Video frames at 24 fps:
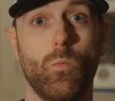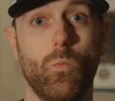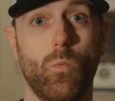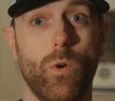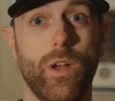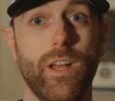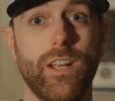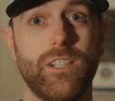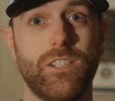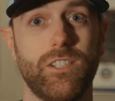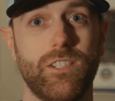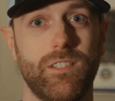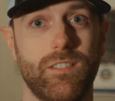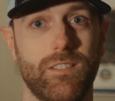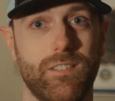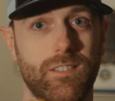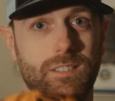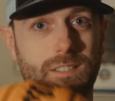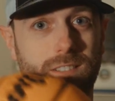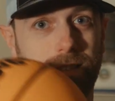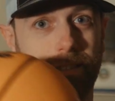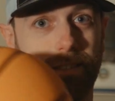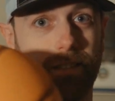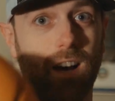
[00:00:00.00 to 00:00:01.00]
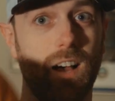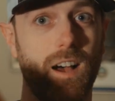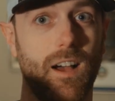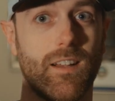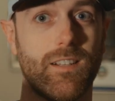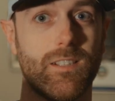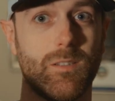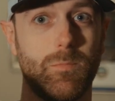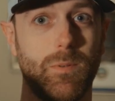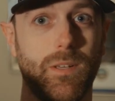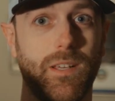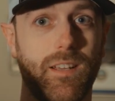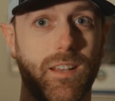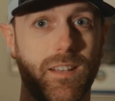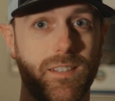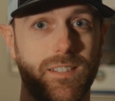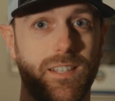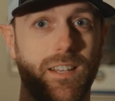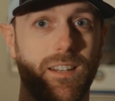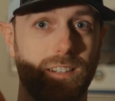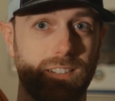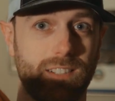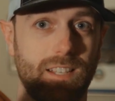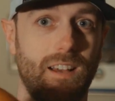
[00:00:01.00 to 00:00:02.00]
Which sucks
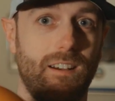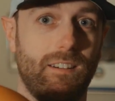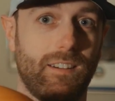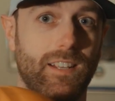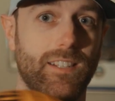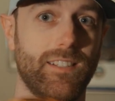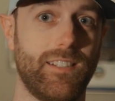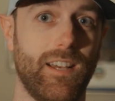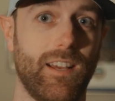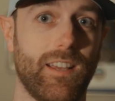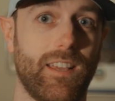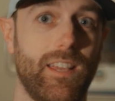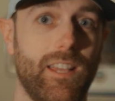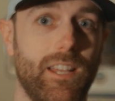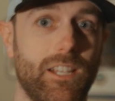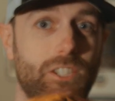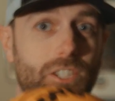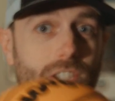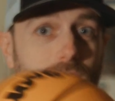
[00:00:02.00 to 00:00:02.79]
because here's how Kentucky is